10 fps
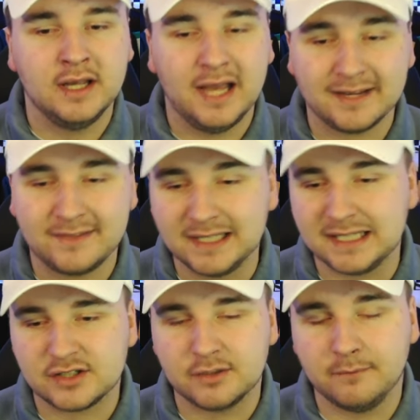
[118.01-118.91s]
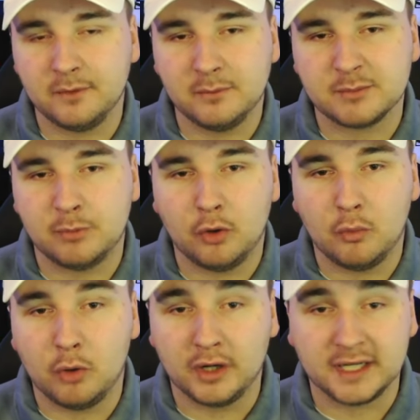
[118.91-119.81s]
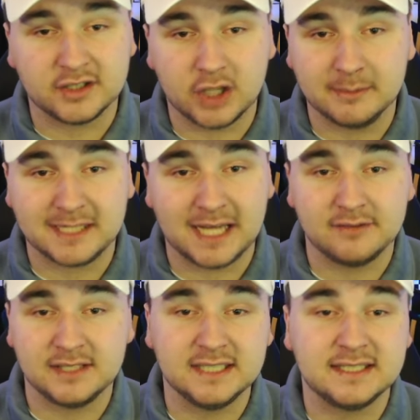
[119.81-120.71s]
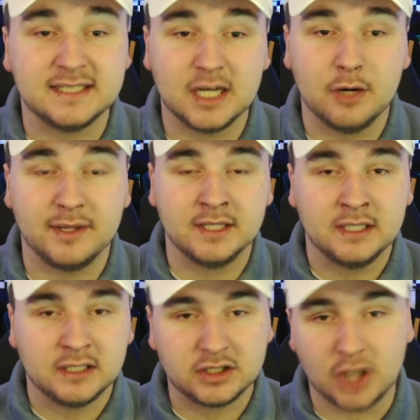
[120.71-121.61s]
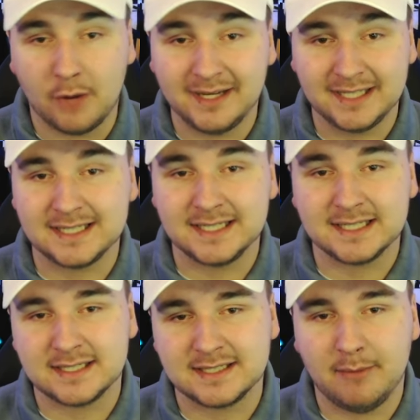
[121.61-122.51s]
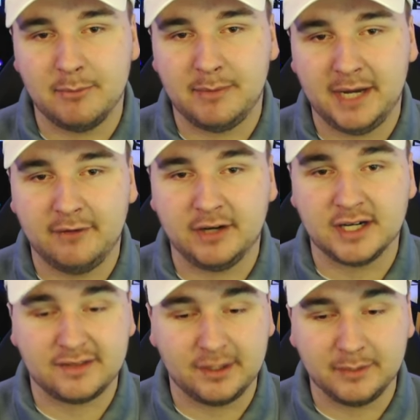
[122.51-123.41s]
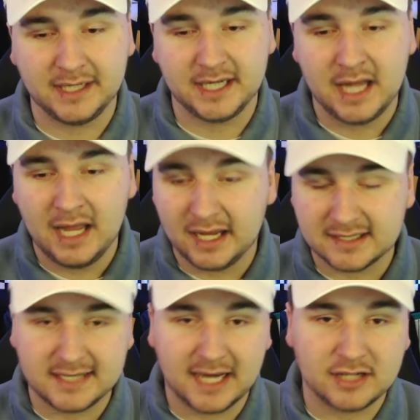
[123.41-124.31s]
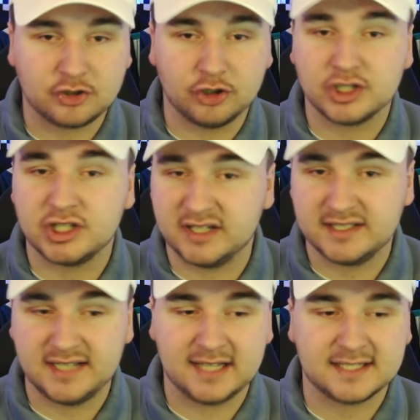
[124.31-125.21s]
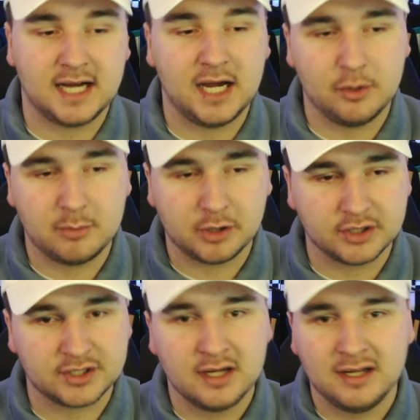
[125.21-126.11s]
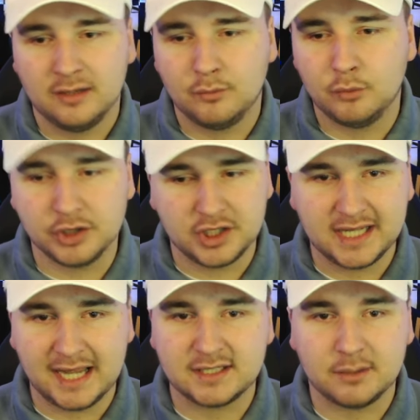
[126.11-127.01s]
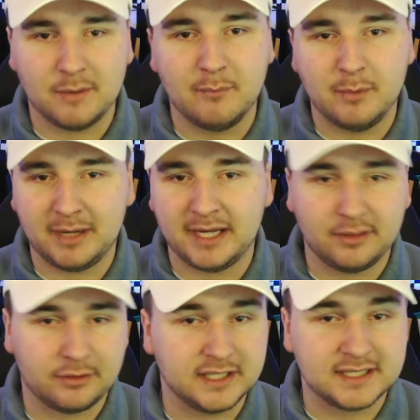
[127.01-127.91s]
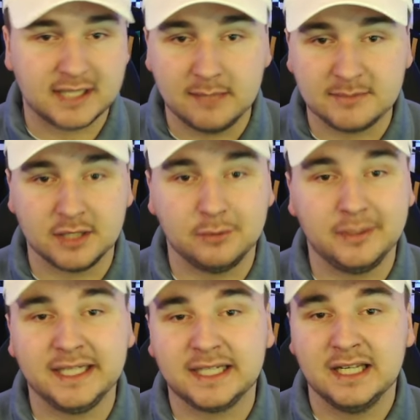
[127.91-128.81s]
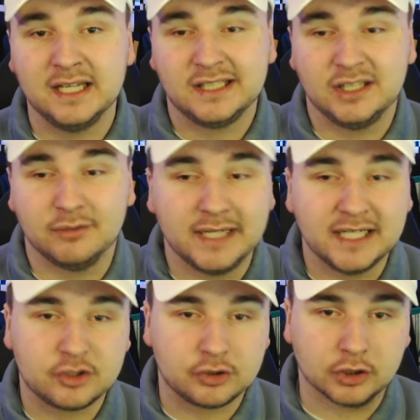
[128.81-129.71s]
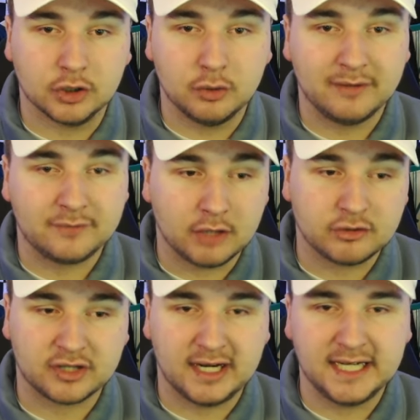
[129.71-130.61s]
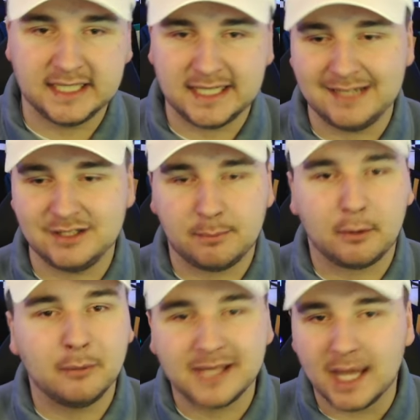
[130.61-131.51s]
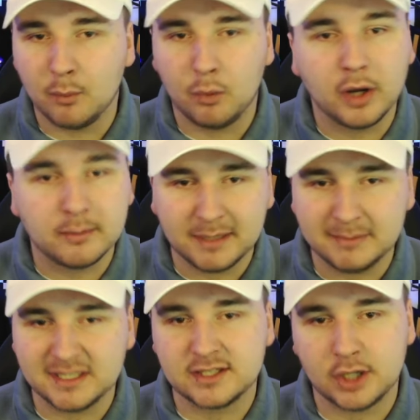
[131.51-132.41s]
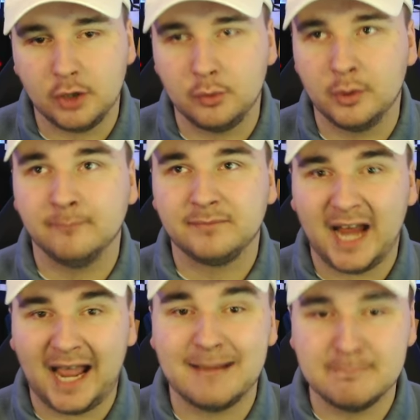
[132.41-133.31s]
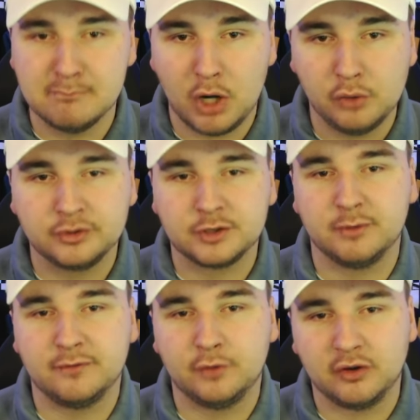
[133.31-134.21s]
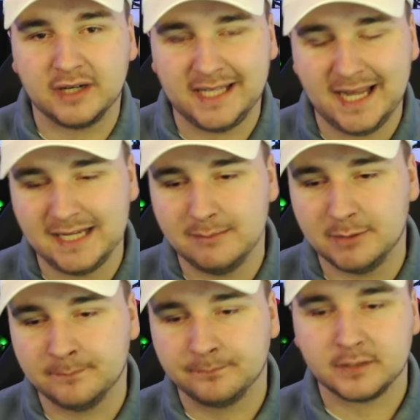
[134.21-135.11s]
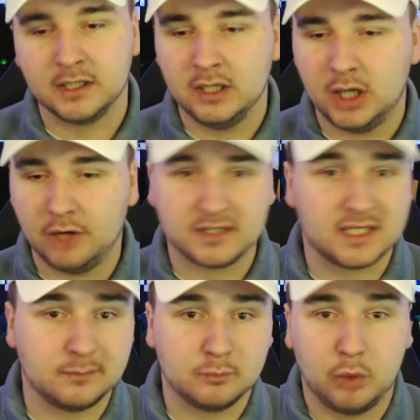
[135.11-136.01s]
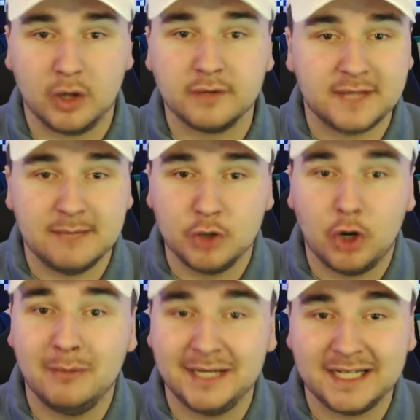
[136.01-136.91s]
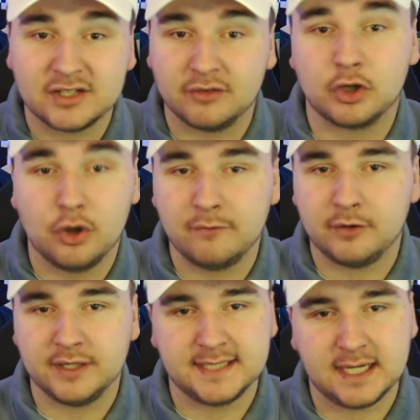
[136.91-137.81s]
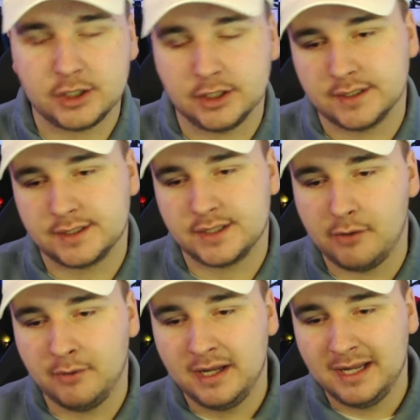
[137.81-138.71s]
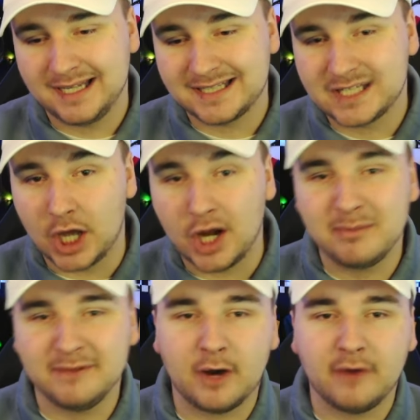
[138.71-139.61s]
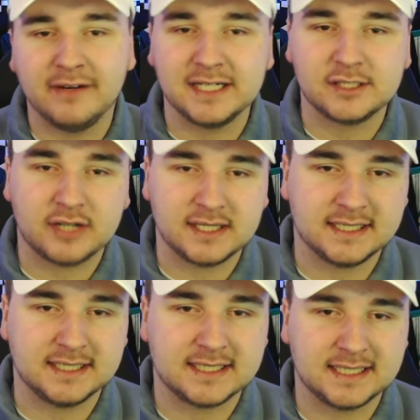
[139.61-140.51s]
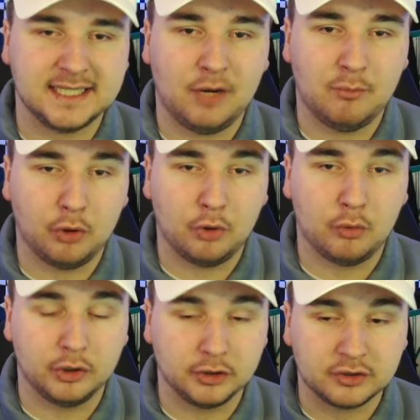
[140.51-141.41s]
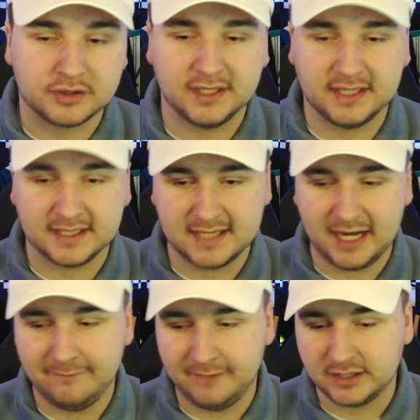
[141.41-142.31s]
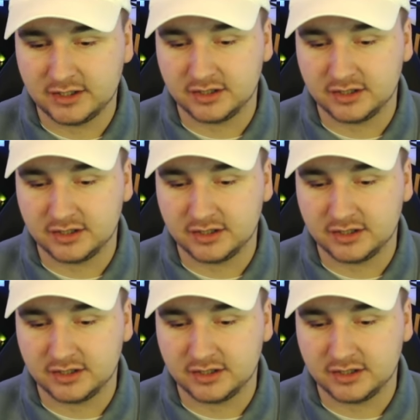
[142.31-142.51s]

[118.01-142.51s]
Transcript: And I think that's something which Paul Warne and Derby County need to deal with going into this December period. I think we need a set structure, a set style, because once you get to when we're playing 3 times in a week, you really struggle with those training days. You probably get 1, maybe 2 at most before a game, and obviously one of them normally is a recovery session. So it's going to be very interesting to see how Paul Warne looks at this set of fixtures.